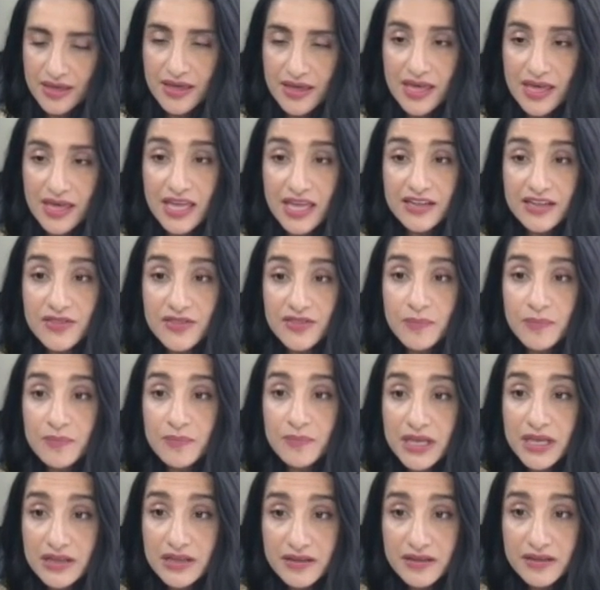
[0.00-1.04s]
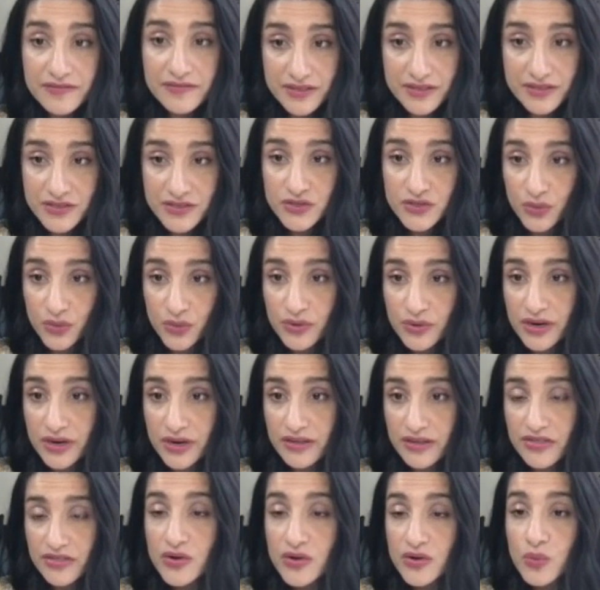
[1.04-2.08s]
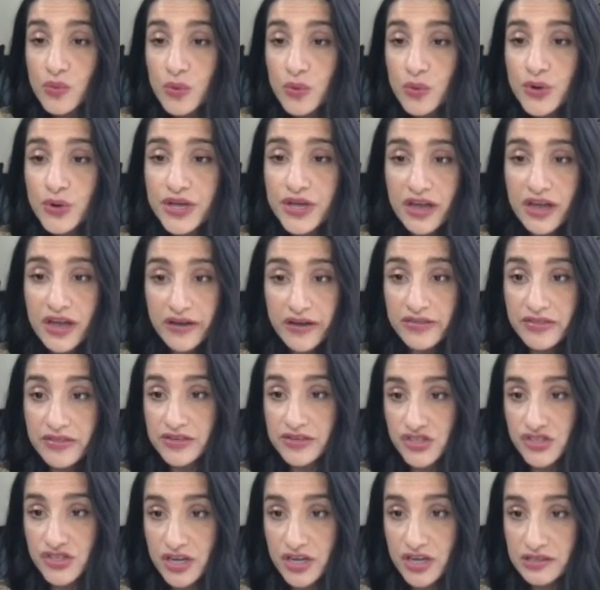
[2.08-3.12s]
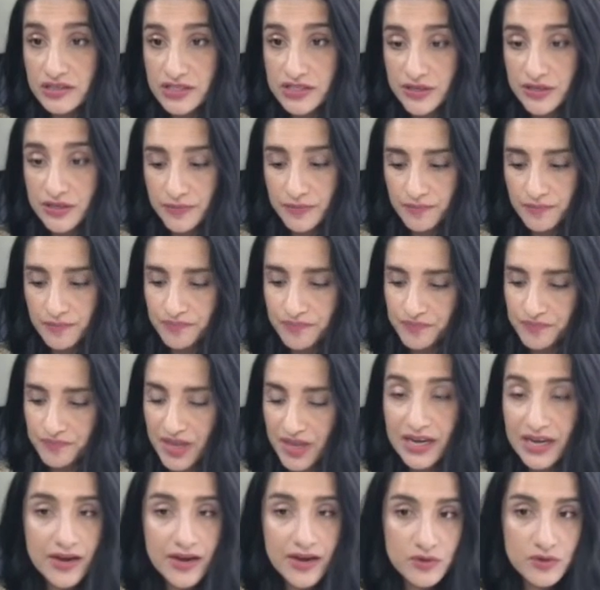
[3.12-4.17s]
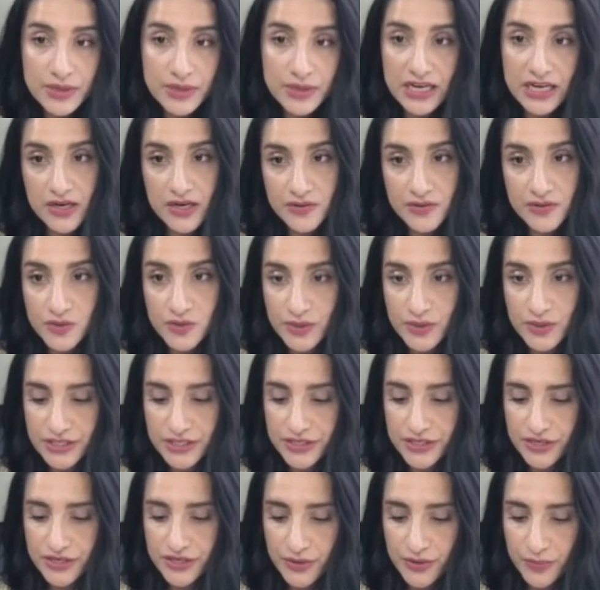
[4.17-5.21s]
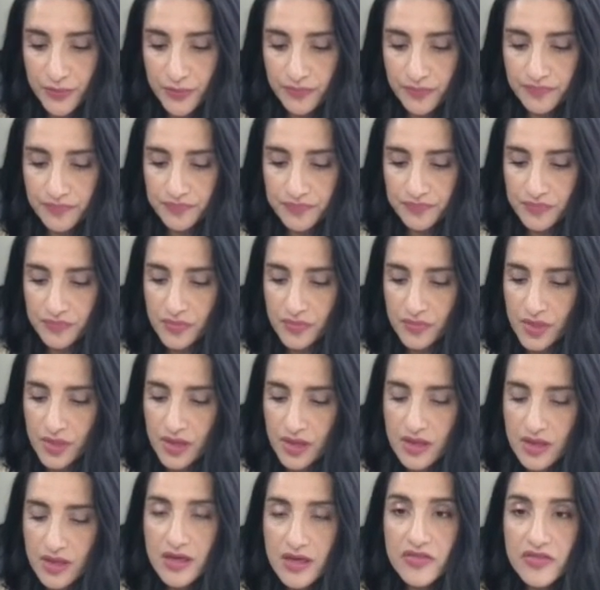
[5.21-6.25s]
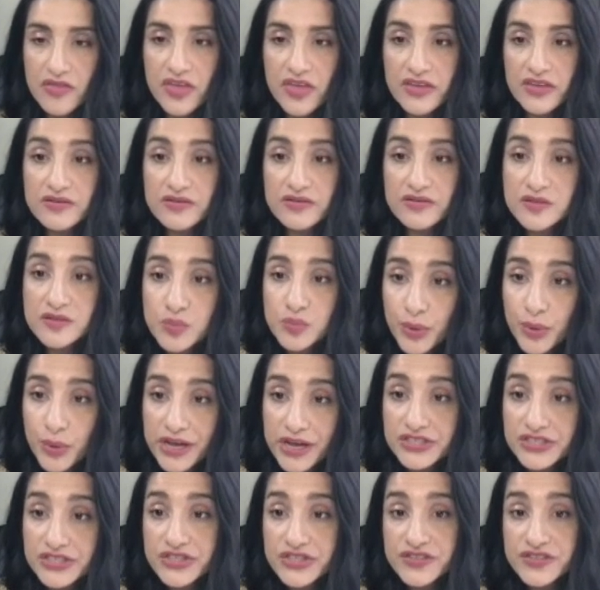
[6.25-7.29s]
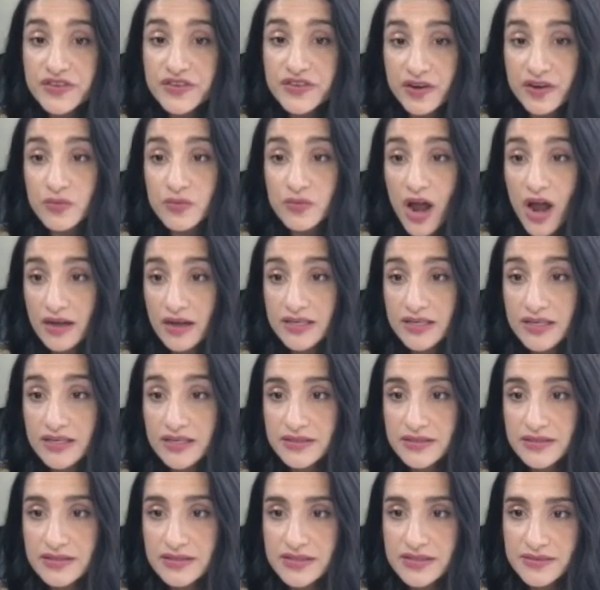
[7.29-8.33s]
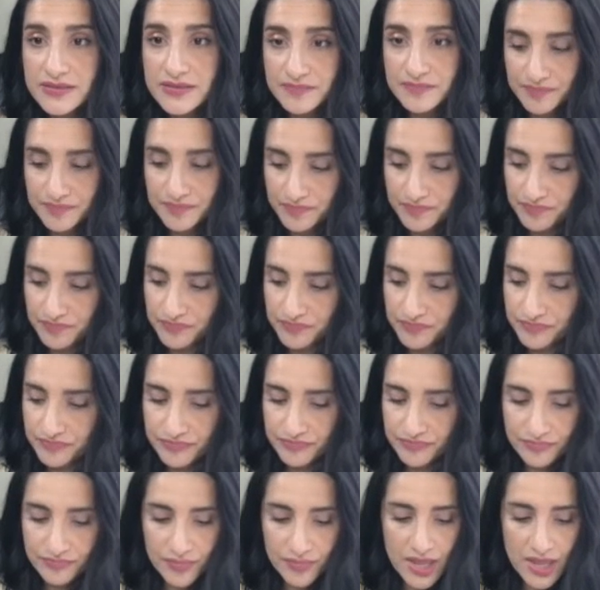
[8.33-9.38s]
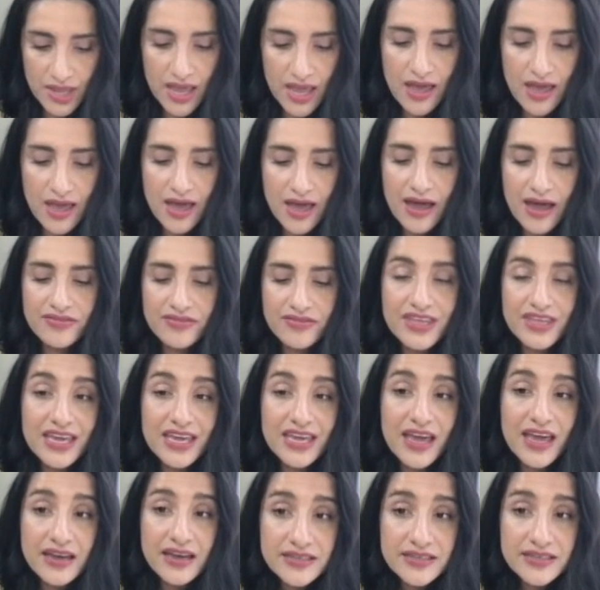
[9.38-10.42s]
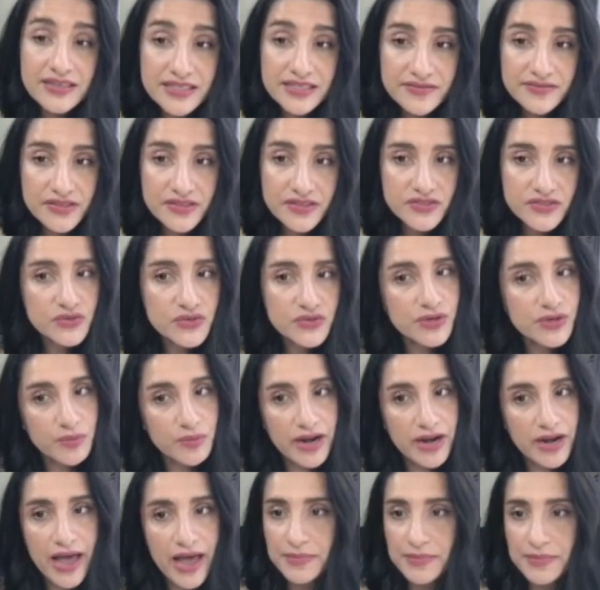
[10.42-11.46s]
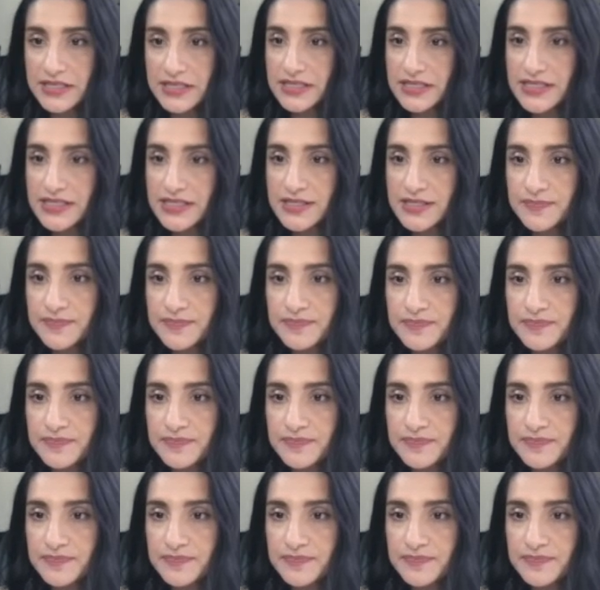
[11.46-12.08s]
And in the middle of the story, they're working on their shelter, and everybody knows what to do. They use branches and rocks. At the end of the story, what happens?